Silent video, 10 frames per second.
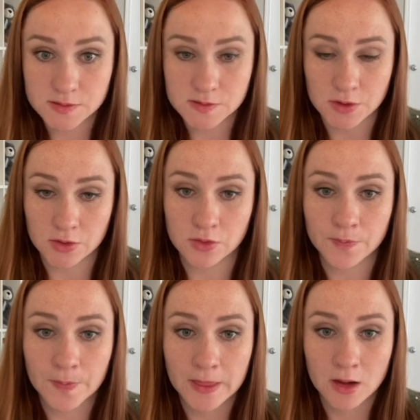
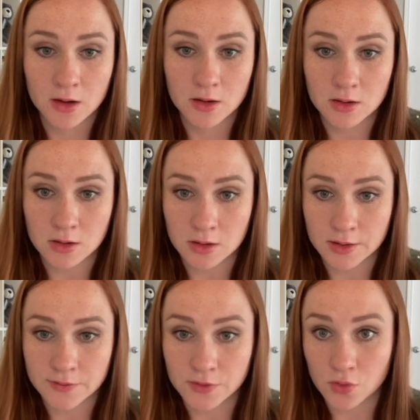So
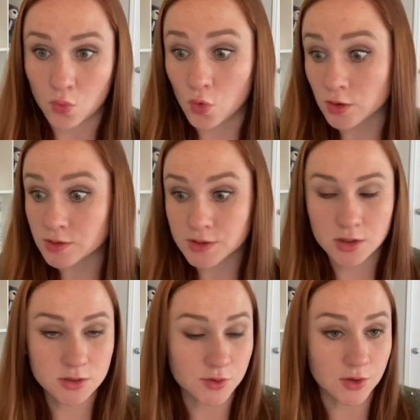if you want
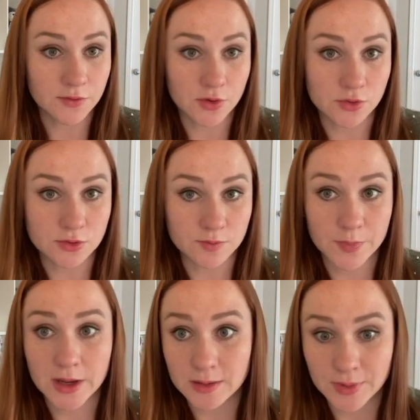to give your
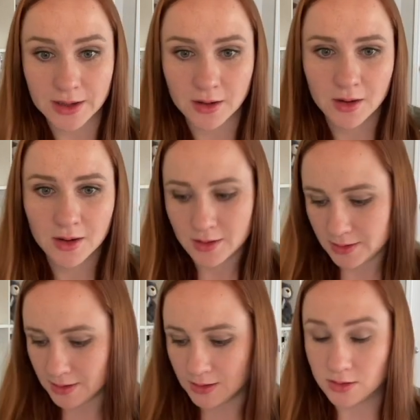baby
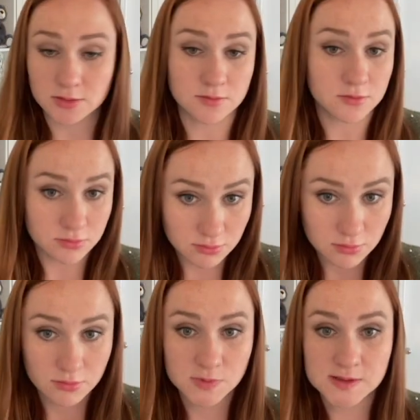a
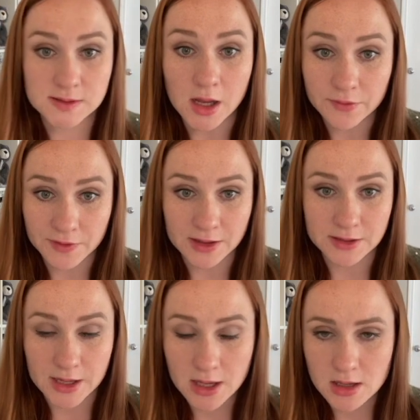Slavic
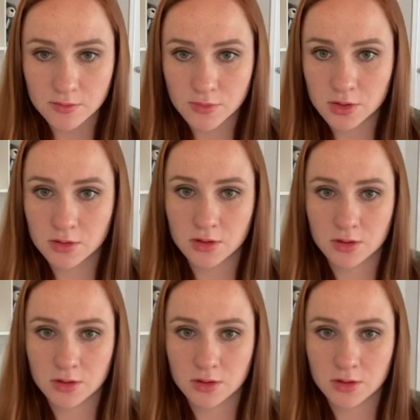name,